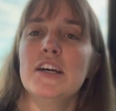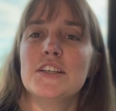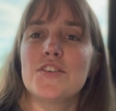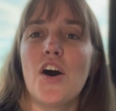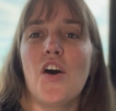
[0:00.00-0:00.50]

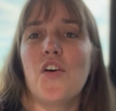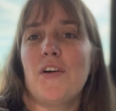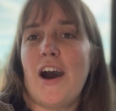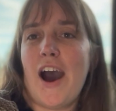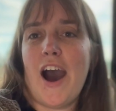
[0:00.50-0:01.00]
So
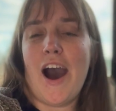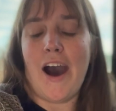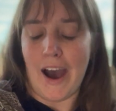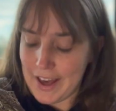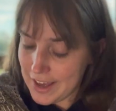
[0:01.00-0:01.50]

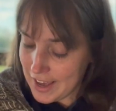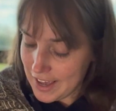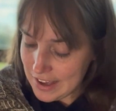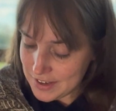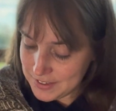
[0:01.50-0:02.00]

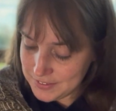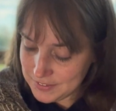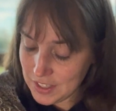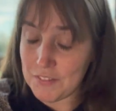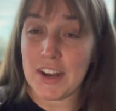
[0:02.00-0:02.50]
I
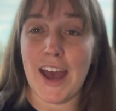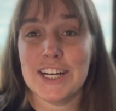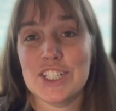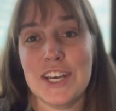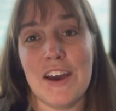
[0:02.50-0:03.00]
love it. I
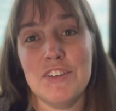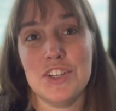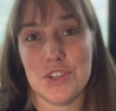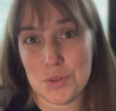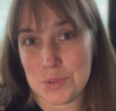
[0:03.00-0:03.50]
actually haven't
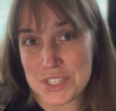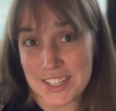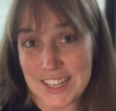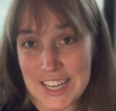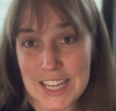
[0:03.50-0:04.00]
used it
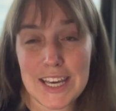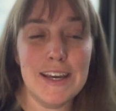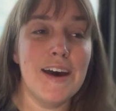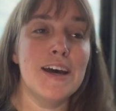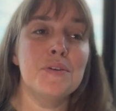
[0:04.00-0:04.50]
any
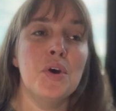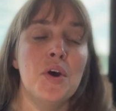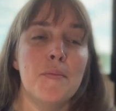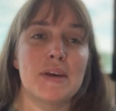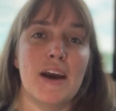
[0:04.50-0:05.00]
yet
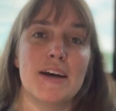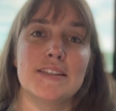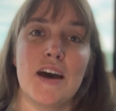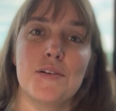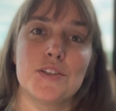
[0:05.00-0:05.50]
because
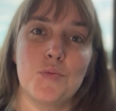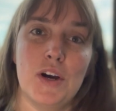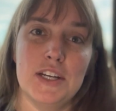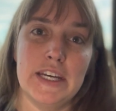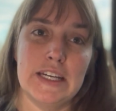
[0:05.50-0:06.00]
I was
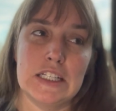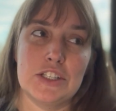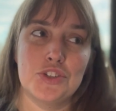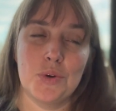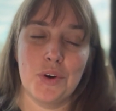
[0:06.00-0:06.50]
wanting
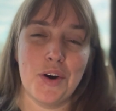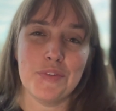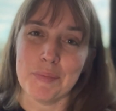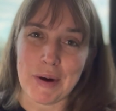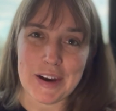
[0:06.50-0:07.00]
to show it off on
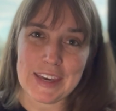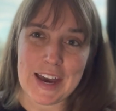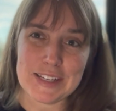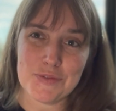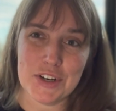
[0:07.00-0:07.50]
the
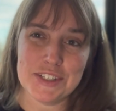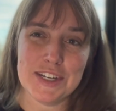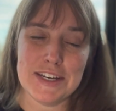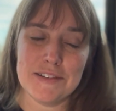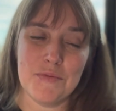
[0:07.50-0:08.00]
podcast first, and
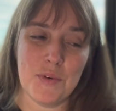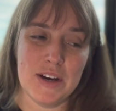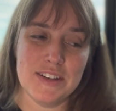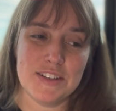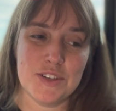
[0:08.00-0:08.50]
I didn't
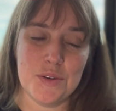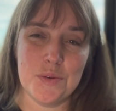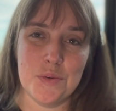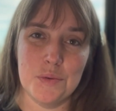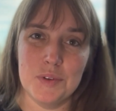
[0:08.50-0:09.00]
want
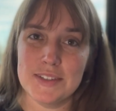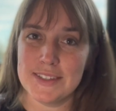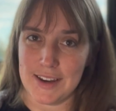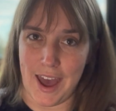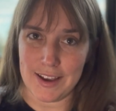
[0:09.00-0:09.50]
to
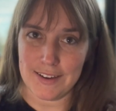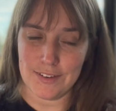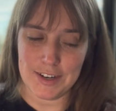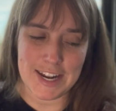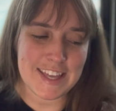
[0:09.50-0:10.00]
snag it on
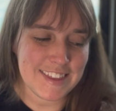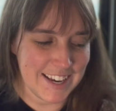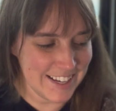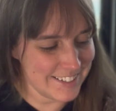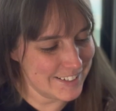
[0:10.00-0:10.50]

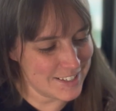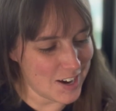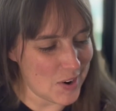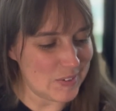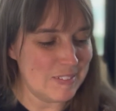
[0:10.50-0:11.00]
anything.
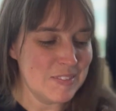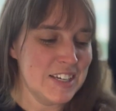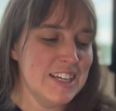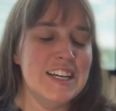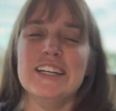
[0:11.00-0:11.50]
So
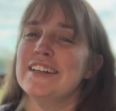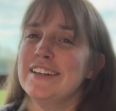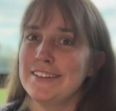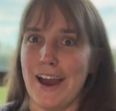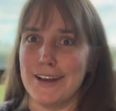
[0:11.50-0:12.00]

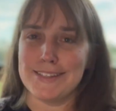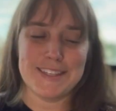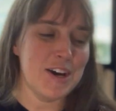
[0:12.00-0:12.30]
yes.